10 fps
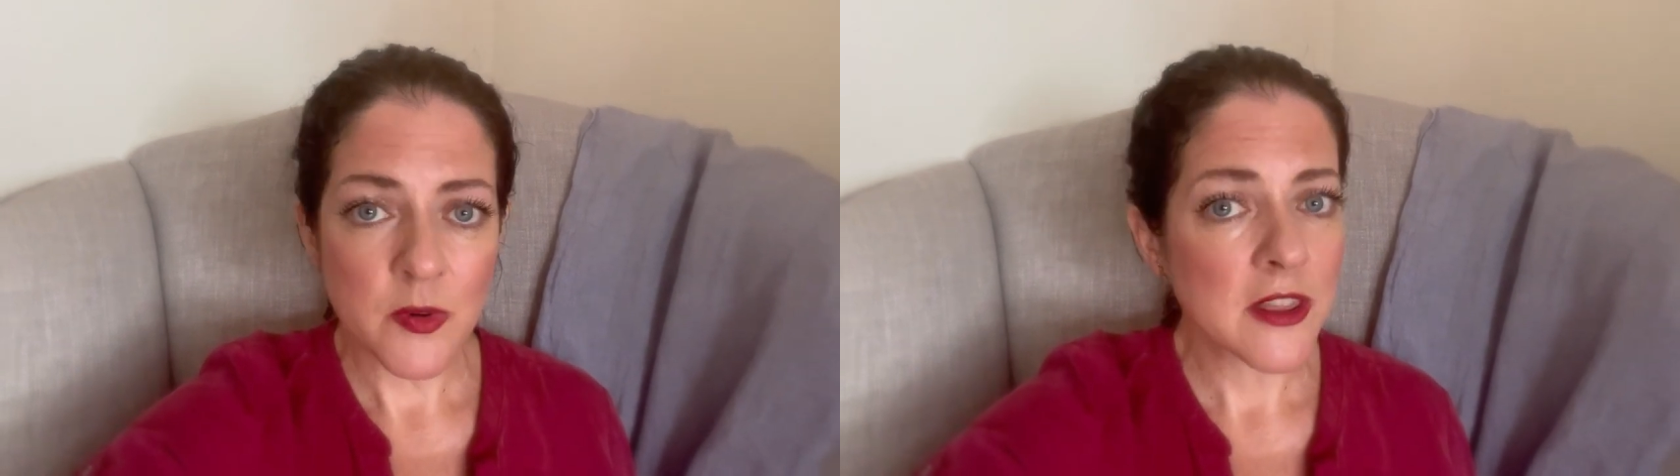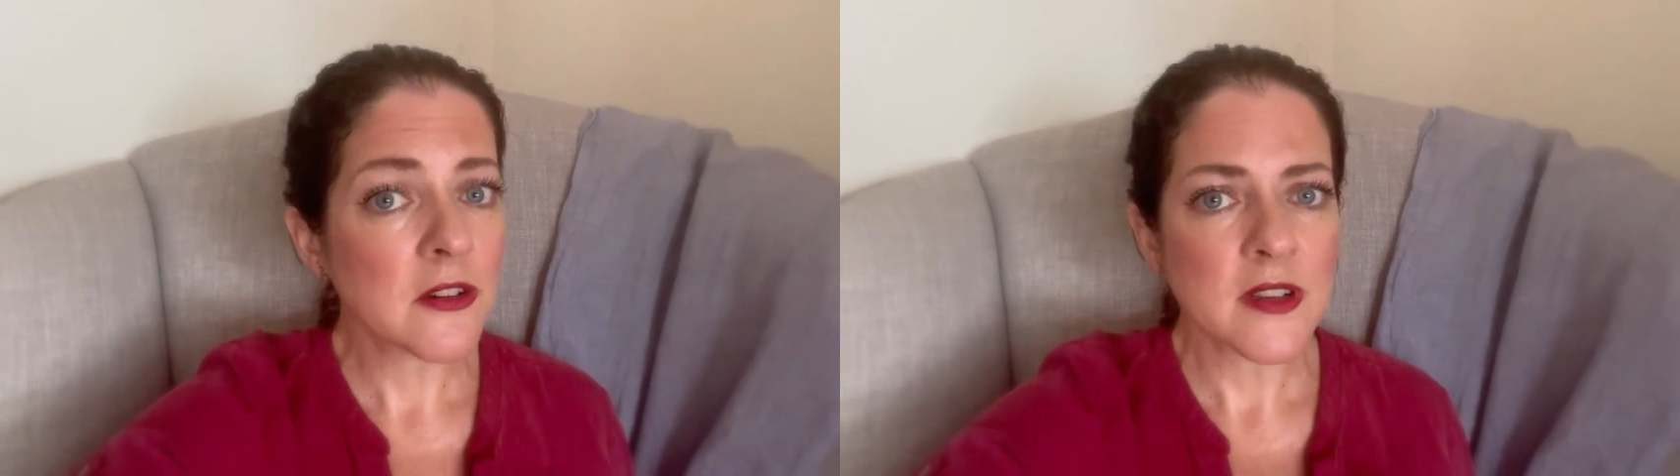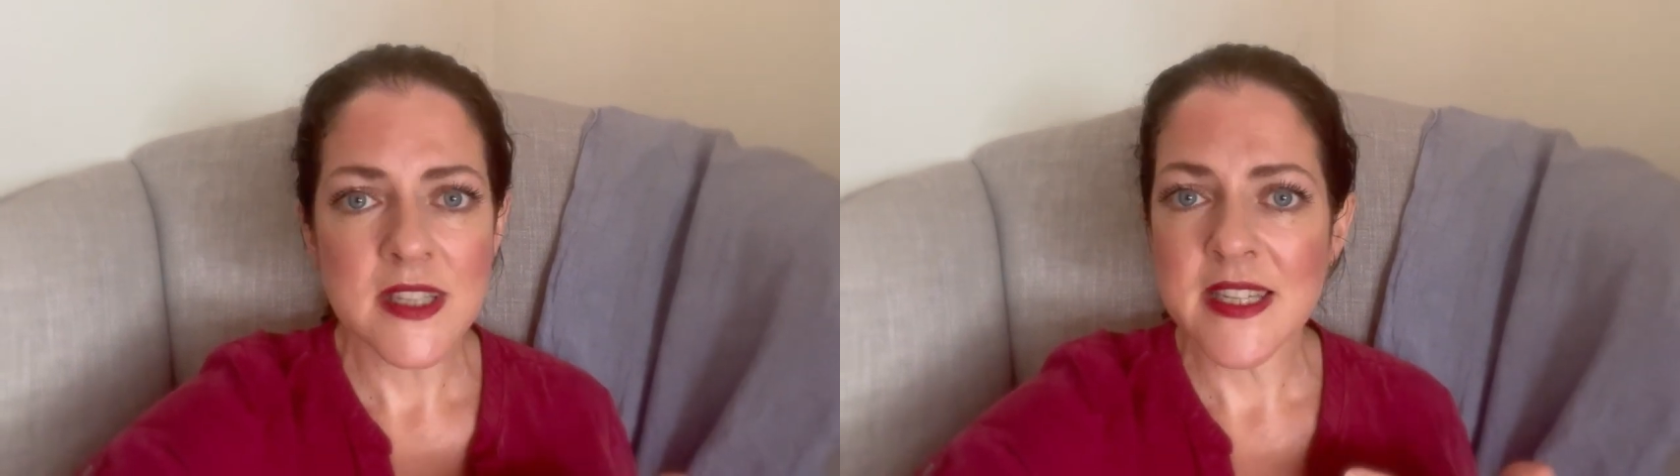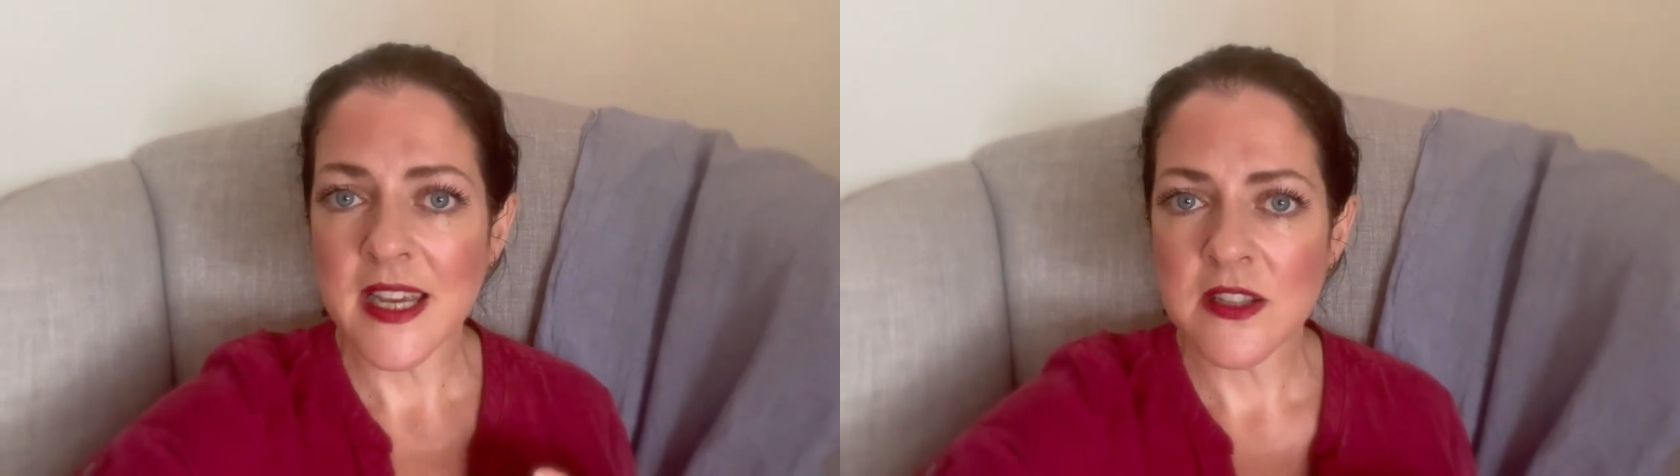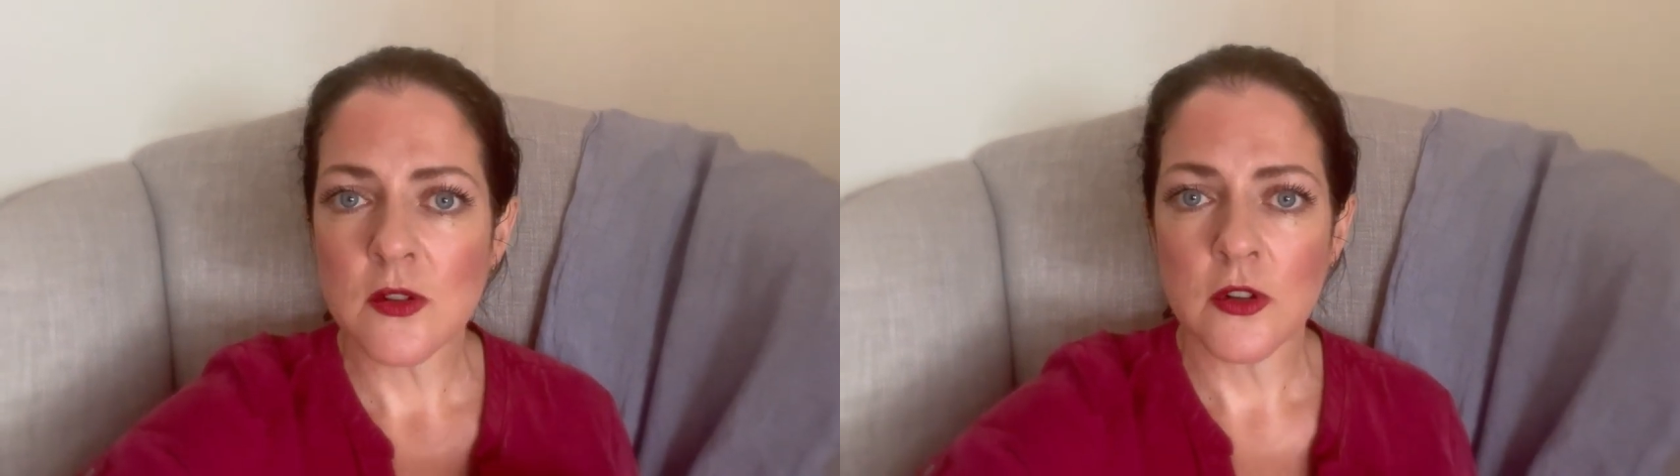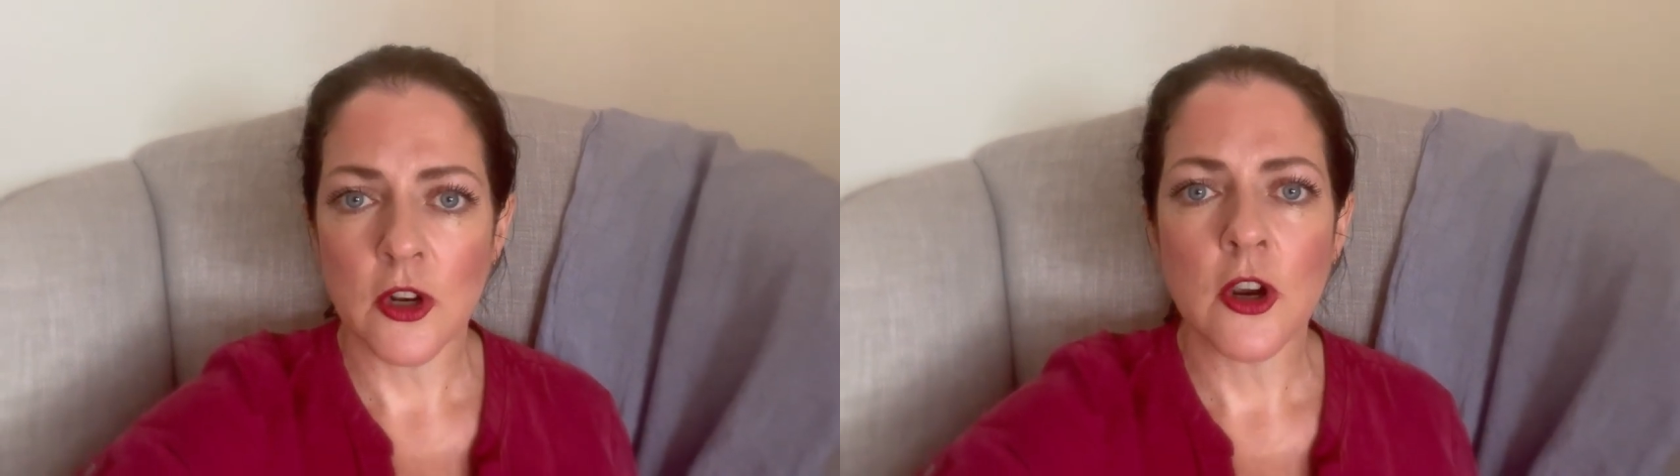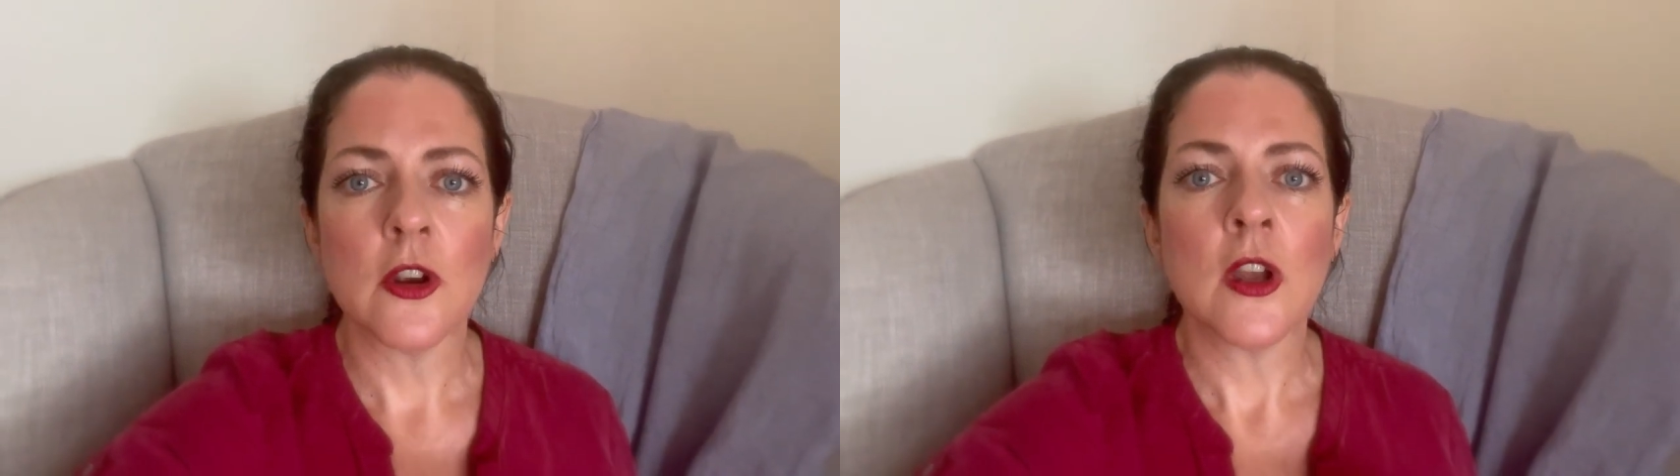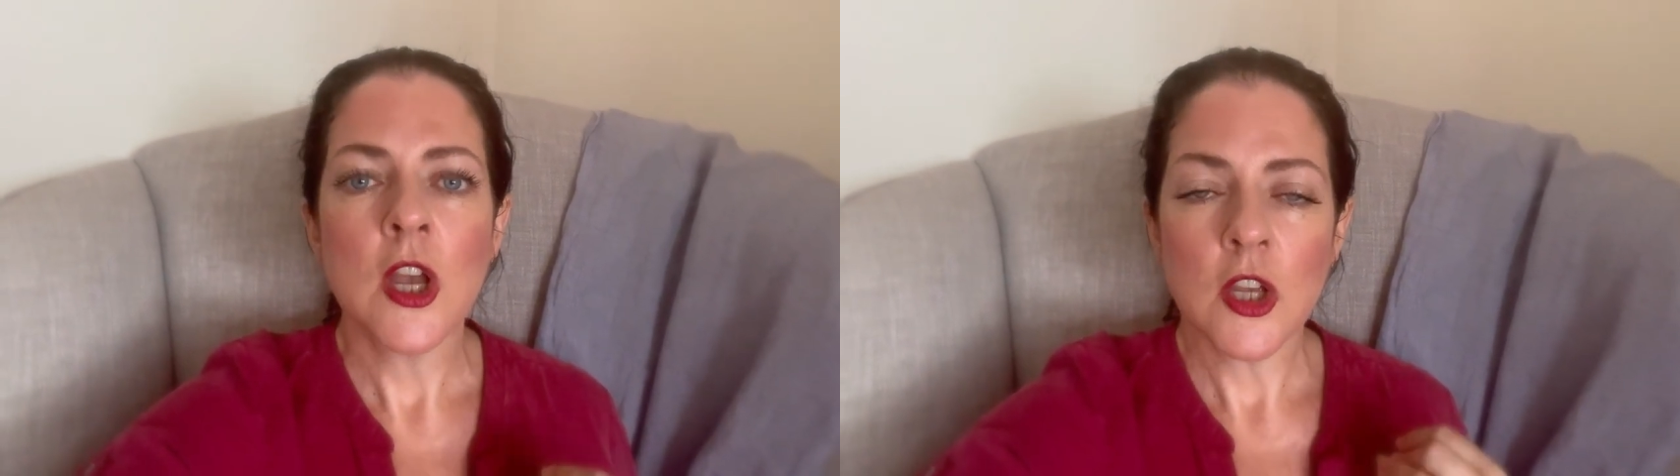Whether it's yes or no,